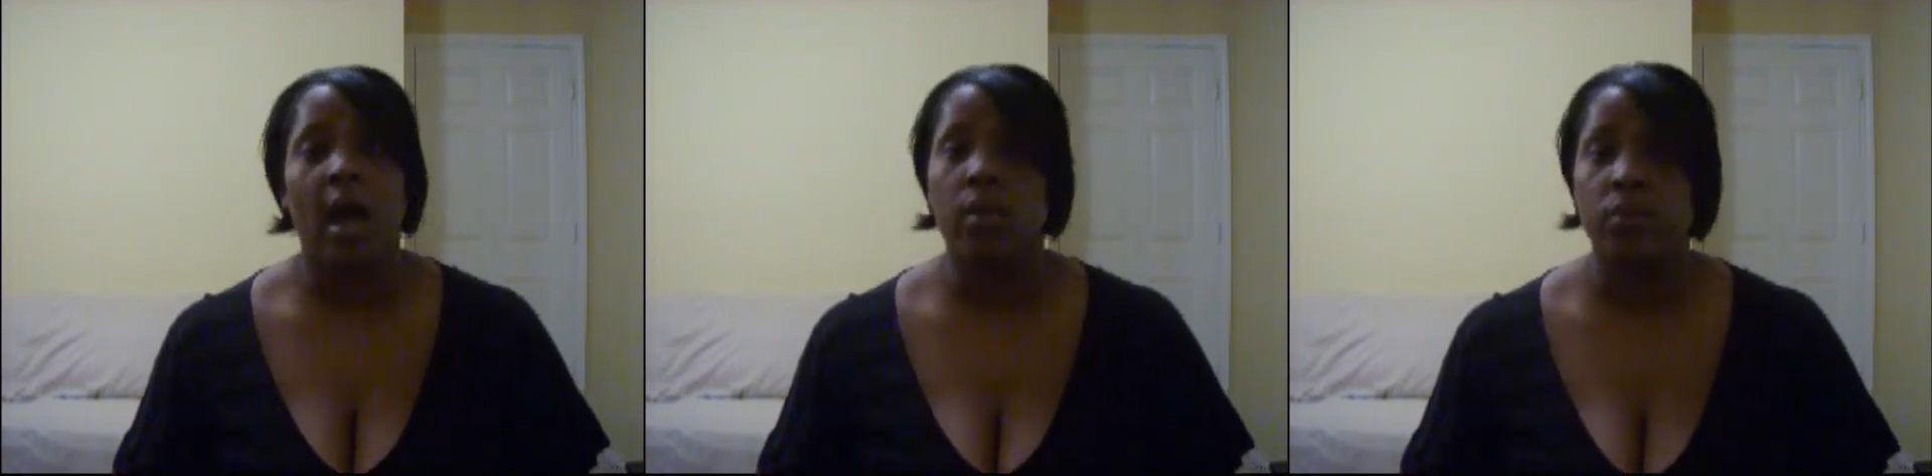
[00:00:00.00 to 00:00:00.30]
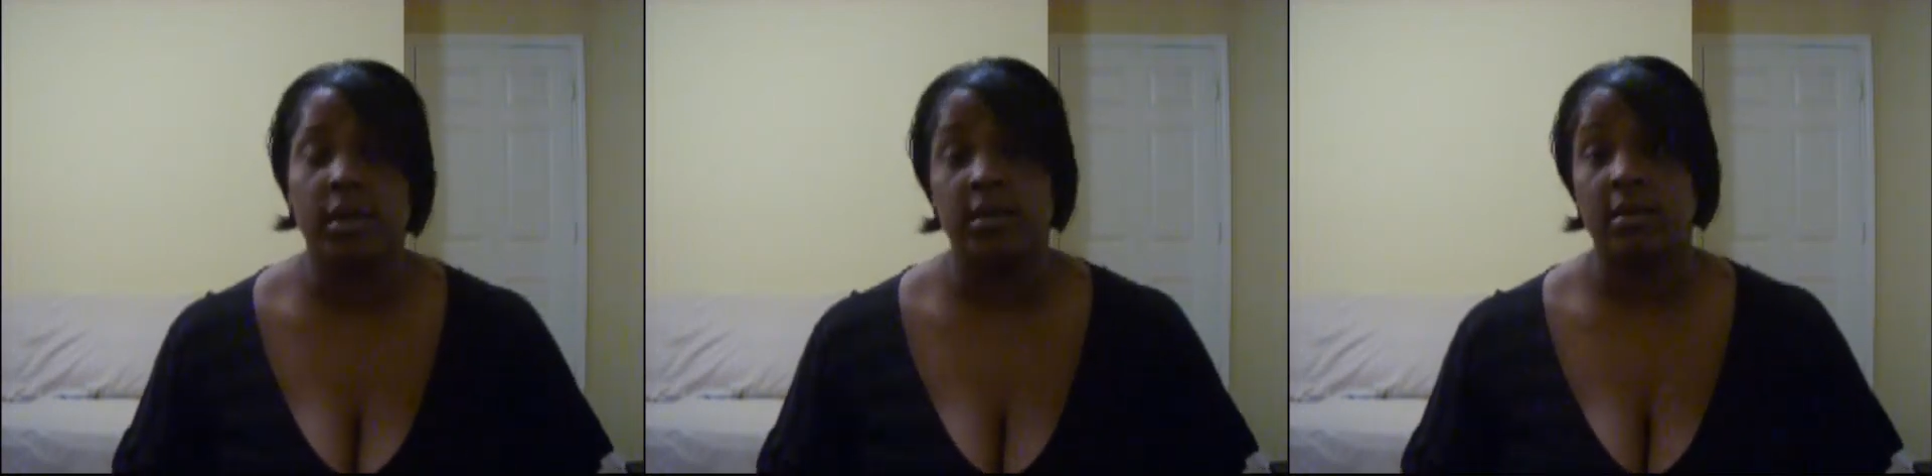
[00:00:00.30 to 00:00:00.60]
I
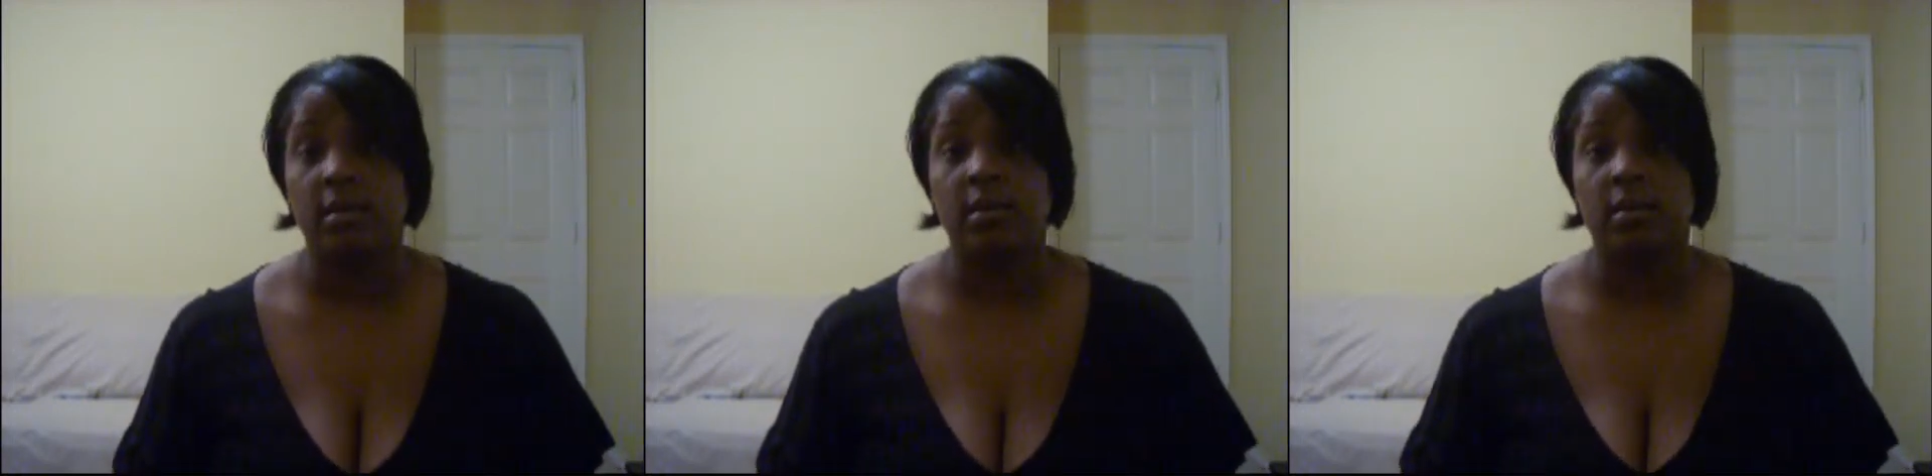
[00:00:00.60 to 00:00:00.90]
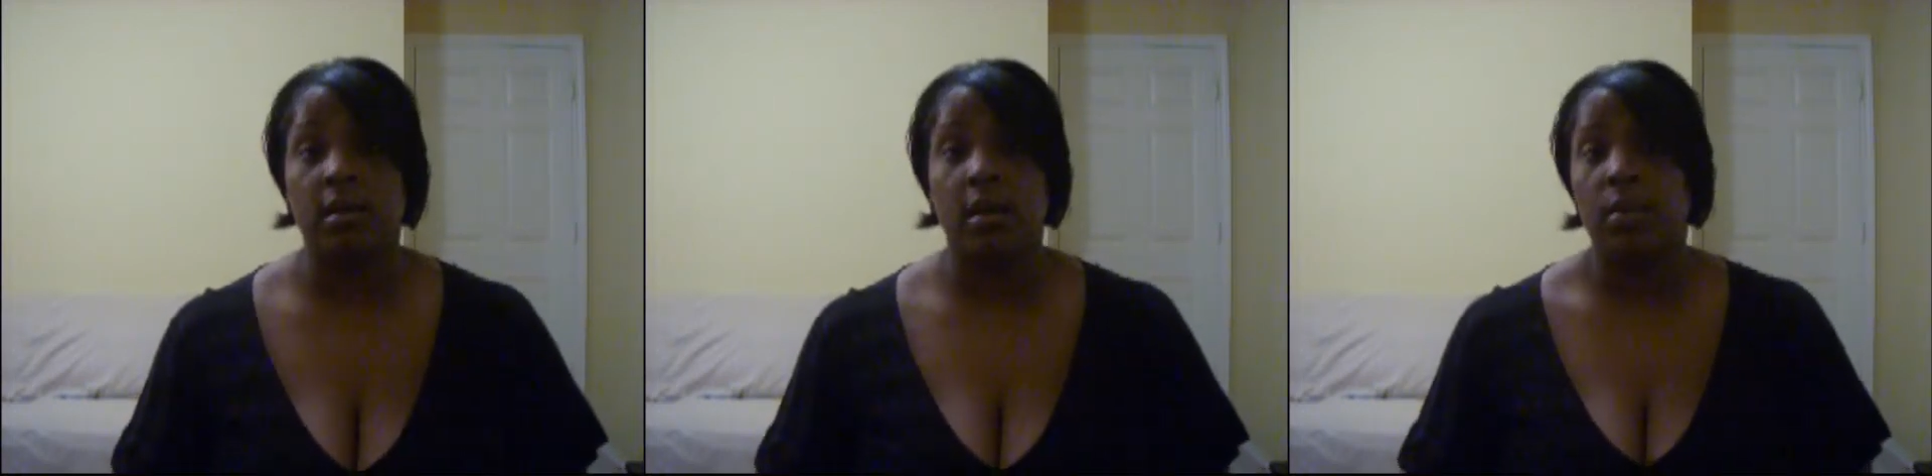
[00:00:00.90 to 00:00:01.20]
wouldn't
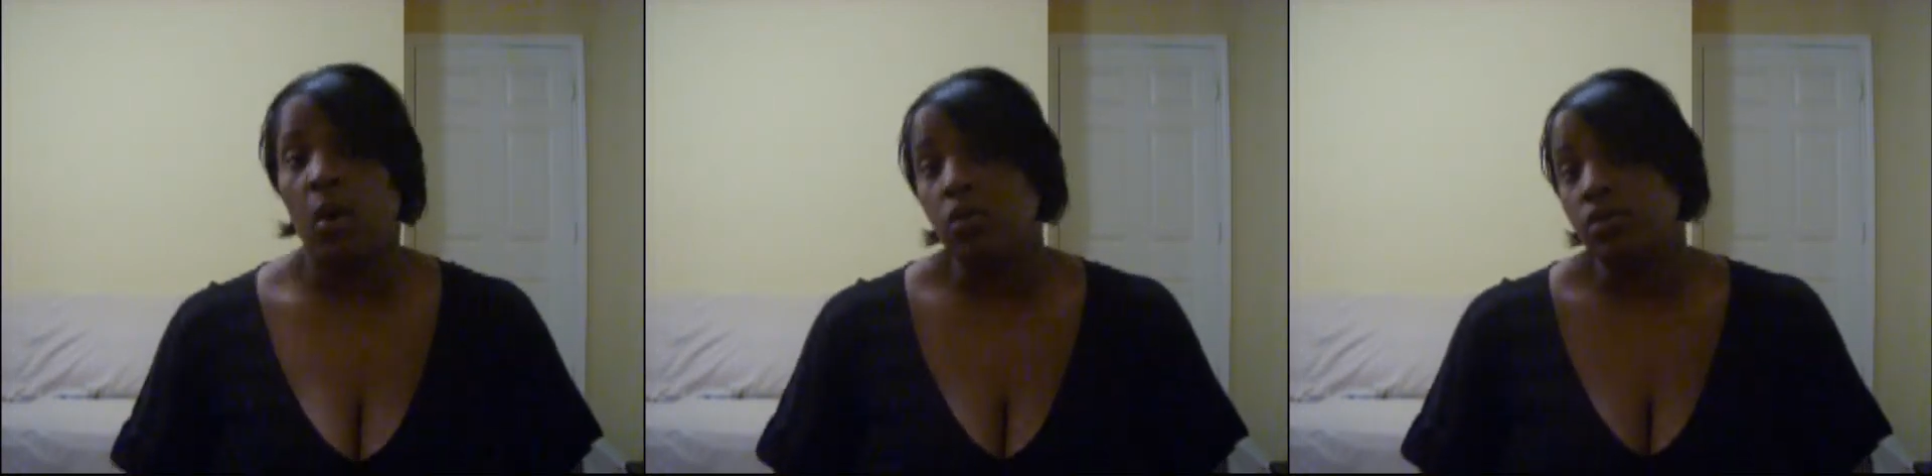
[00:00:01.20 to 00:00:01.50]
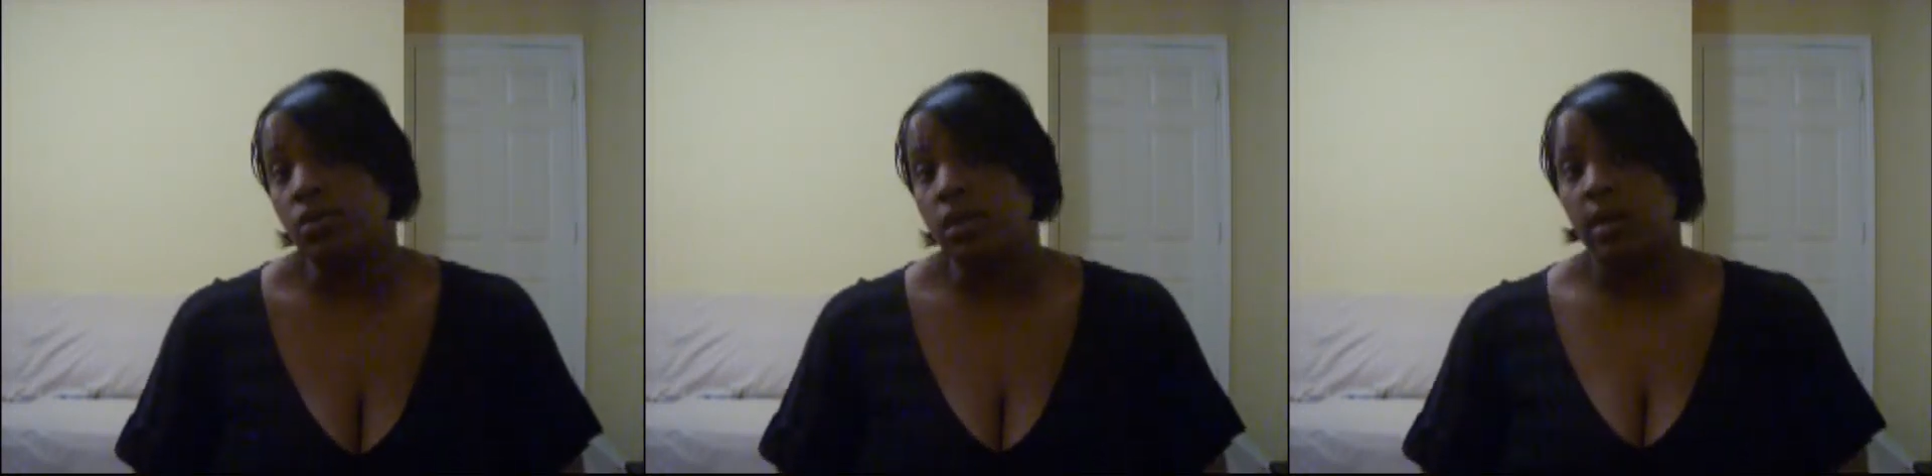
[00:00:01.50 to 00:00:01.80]

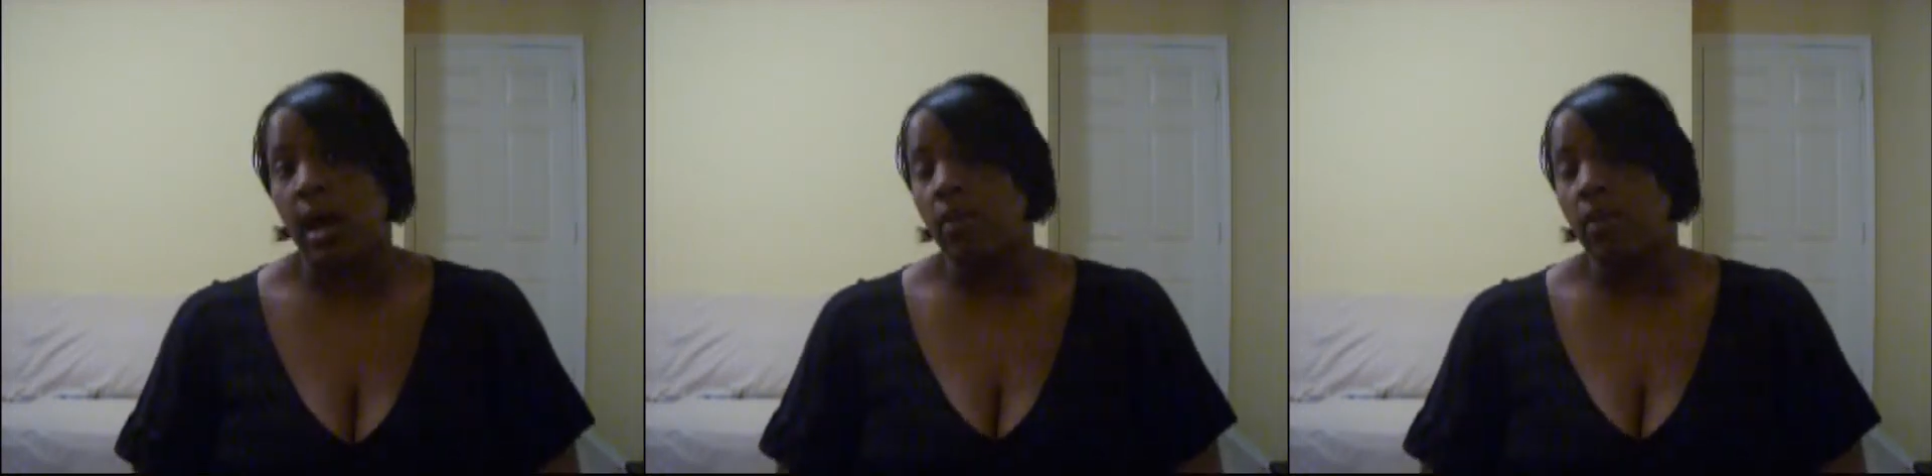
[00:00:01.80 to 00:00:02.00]
uphold to it.